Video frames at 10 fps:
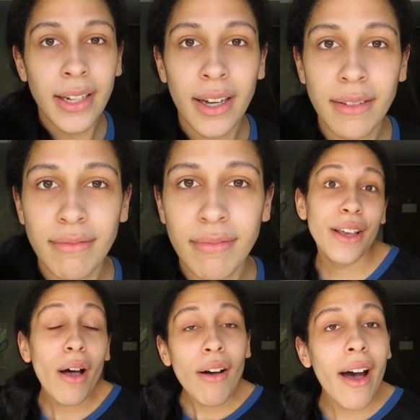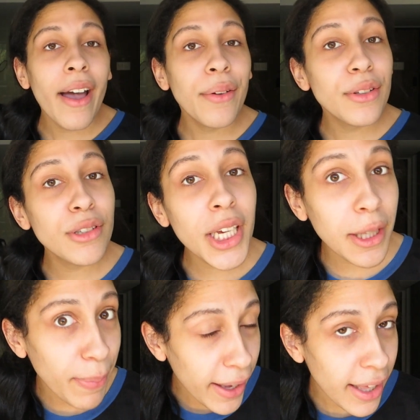not. So I will
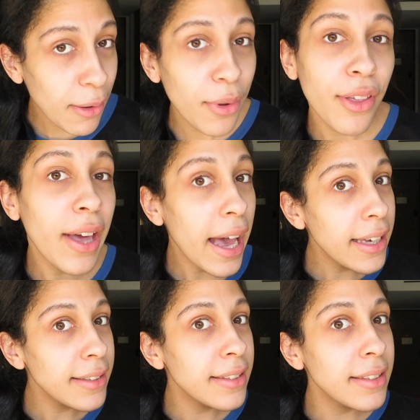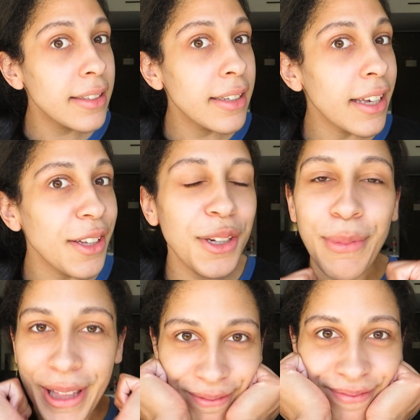check back in with you guys in a little bit.